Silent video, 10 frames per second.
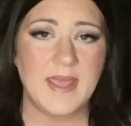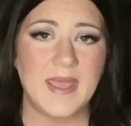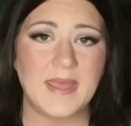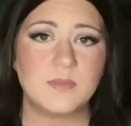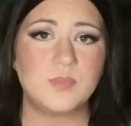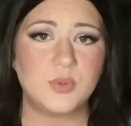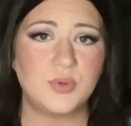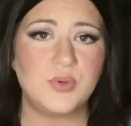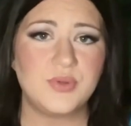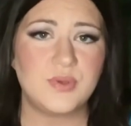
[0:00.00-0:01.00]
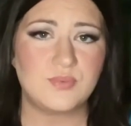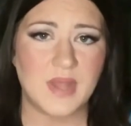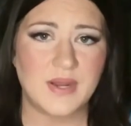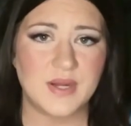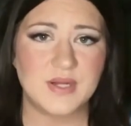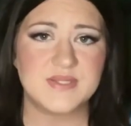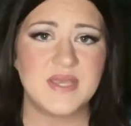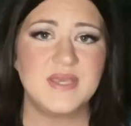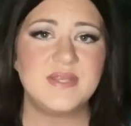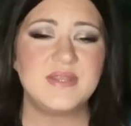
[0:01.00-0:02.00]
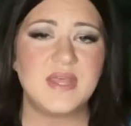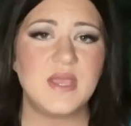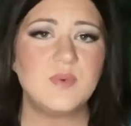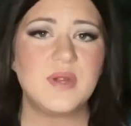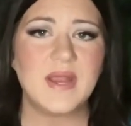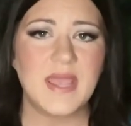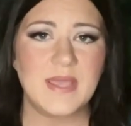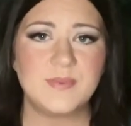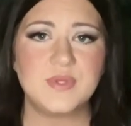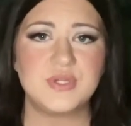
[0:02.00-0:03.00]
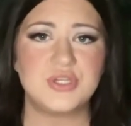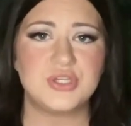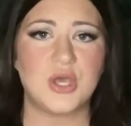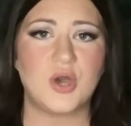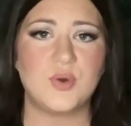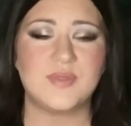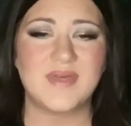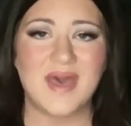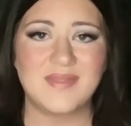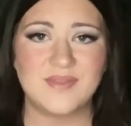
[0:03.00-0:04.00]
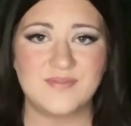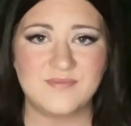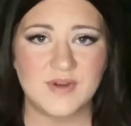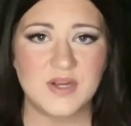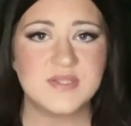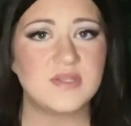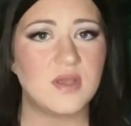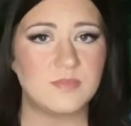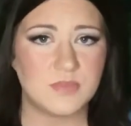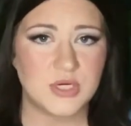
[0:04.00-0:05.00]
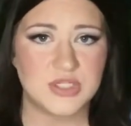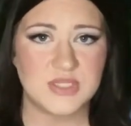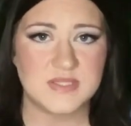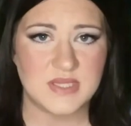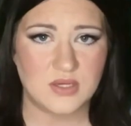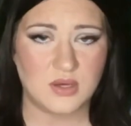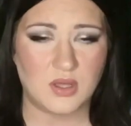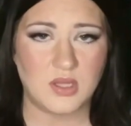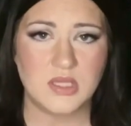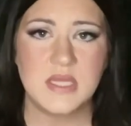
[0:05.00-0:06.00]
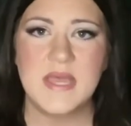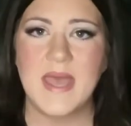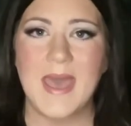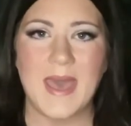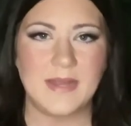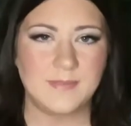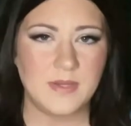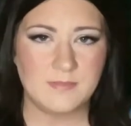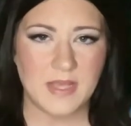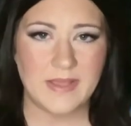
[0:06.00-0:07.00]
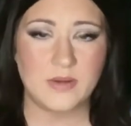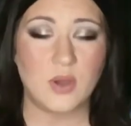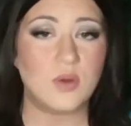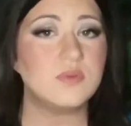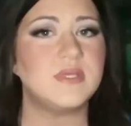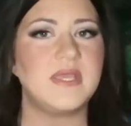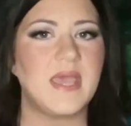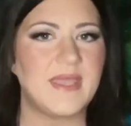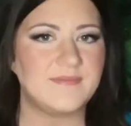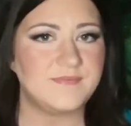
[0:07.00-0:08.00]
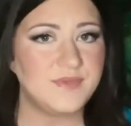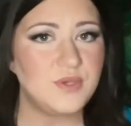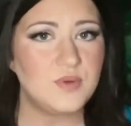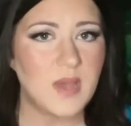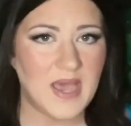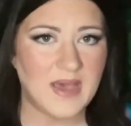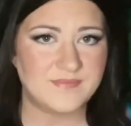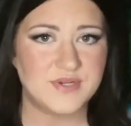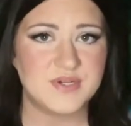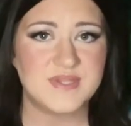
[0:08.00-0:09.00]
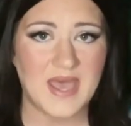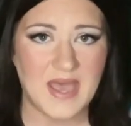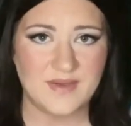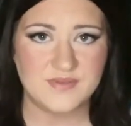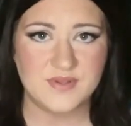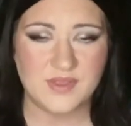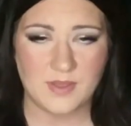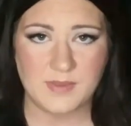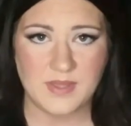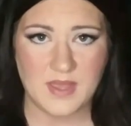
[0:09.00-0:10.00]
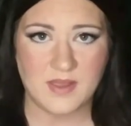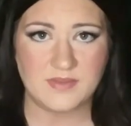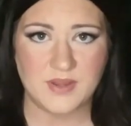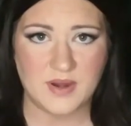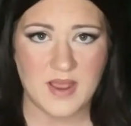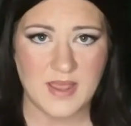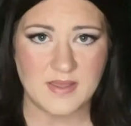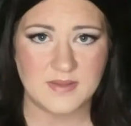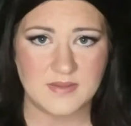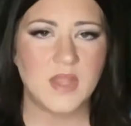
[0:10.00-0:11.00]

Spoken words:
and pulled the records, they were able to show that the first emergency call had been made only a few hours after they began their hike.